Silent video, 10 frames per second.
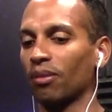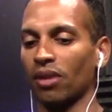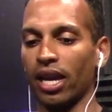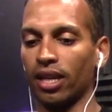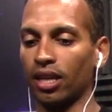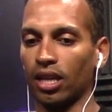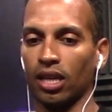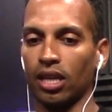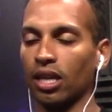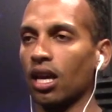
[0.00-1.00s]
I'm like,
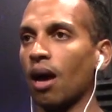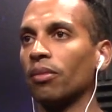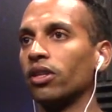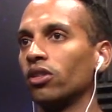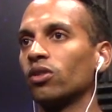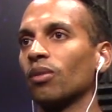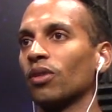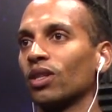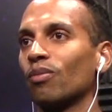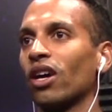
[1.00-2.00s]
I'm gonna do
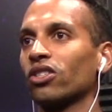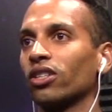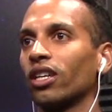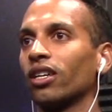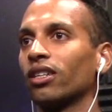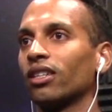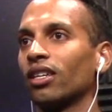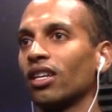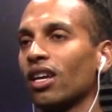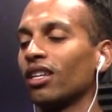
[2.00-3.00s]
something special here
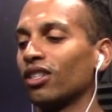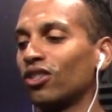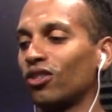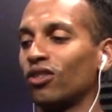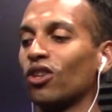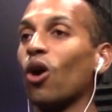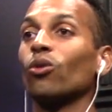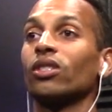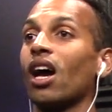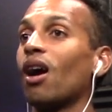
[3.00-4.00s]

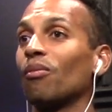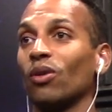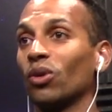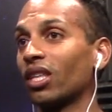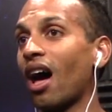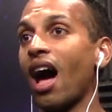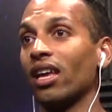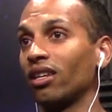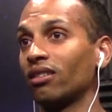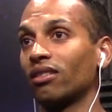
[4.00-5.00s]
don't tell me what the
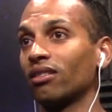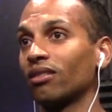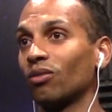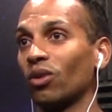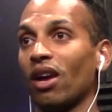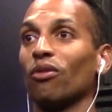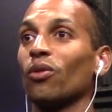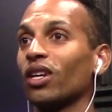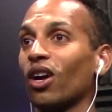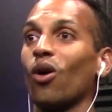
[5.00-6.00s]
height is. Whenever
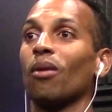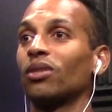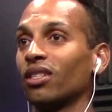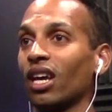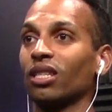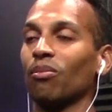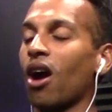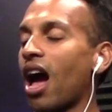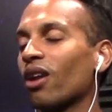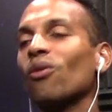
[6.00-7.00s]
we go up to the next bar,
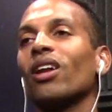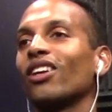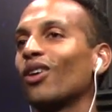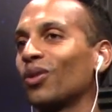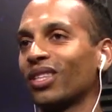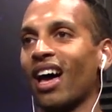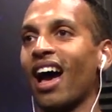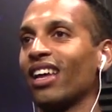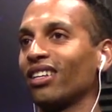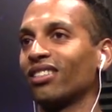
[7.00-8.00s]
I don't want to know what the
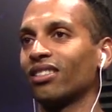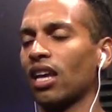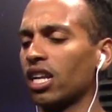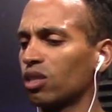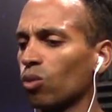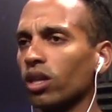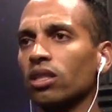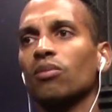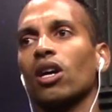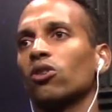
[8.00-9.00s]
height is. I just want
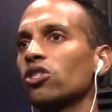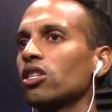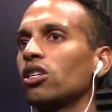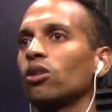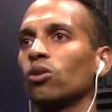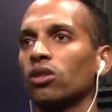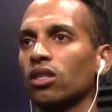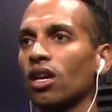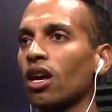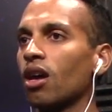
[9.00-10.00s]
some coaching cues,
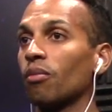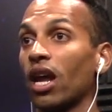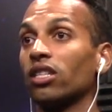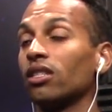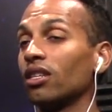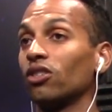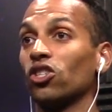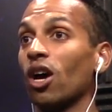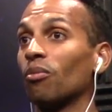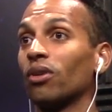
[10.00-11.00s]
but I just need to
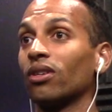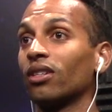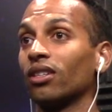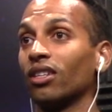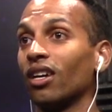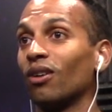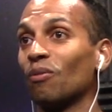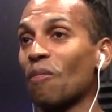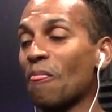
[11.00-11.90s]
jump, you know?